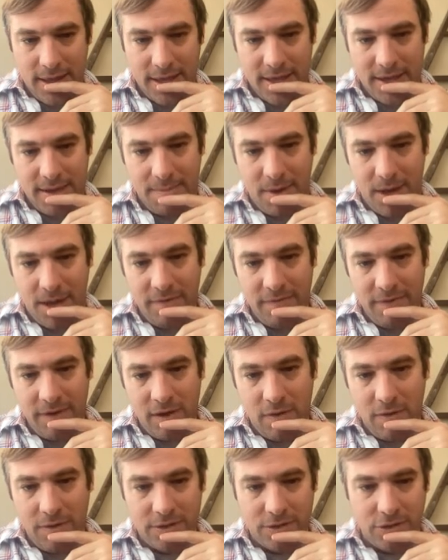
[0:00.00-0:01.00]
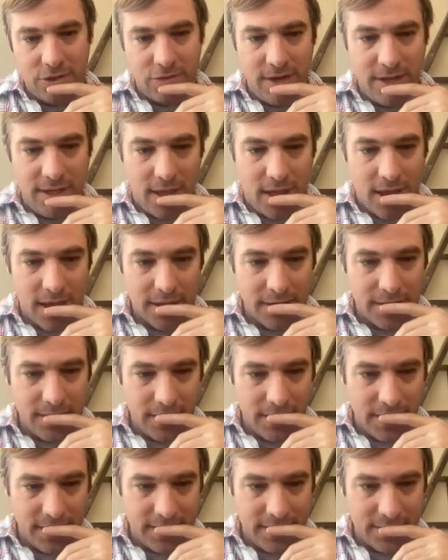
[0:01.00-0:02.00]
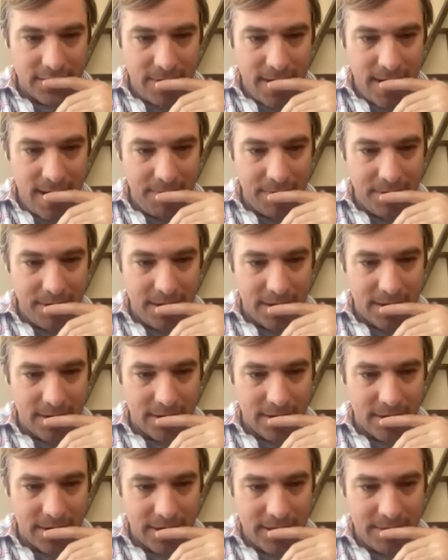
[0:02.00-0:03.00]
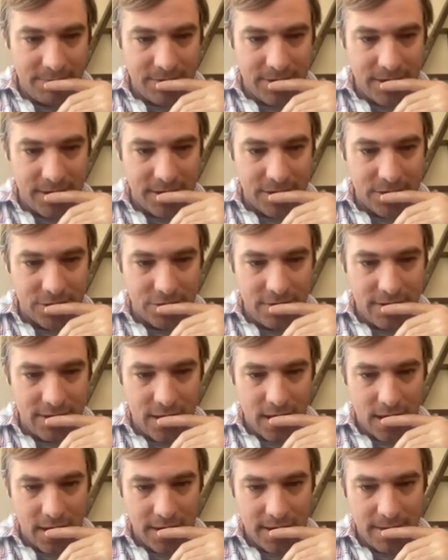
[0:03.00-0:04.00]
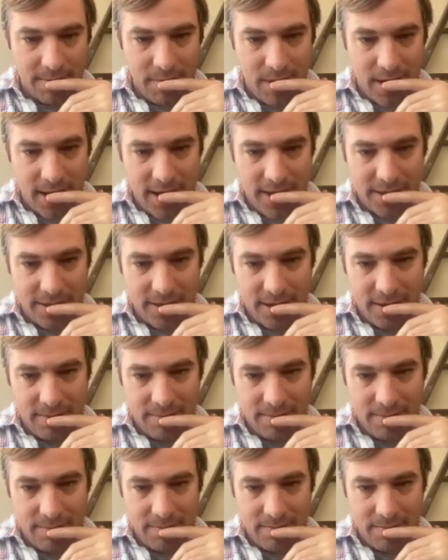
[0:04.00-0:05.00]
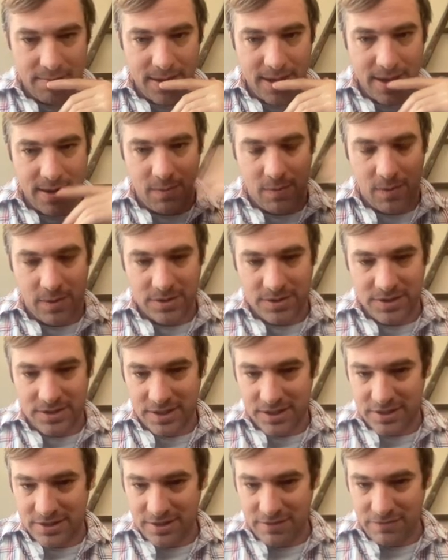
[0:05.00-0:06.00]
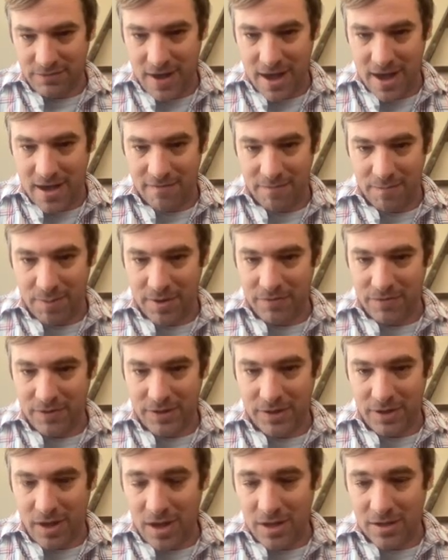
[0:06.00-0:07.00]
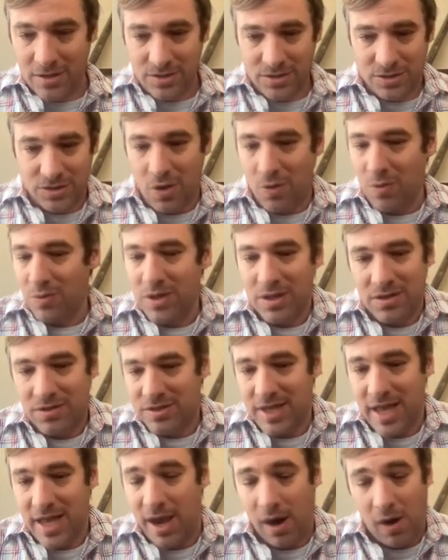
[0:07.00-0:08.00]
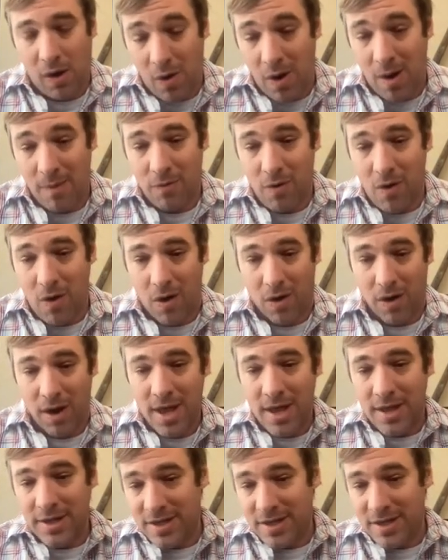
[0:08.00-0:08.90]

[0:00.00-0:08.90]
And it might even go to this trend line. Like that's what happened here. It keeps hitting this trend line. It might end up at 165. But if it does, don't say, oh, I'm wrong.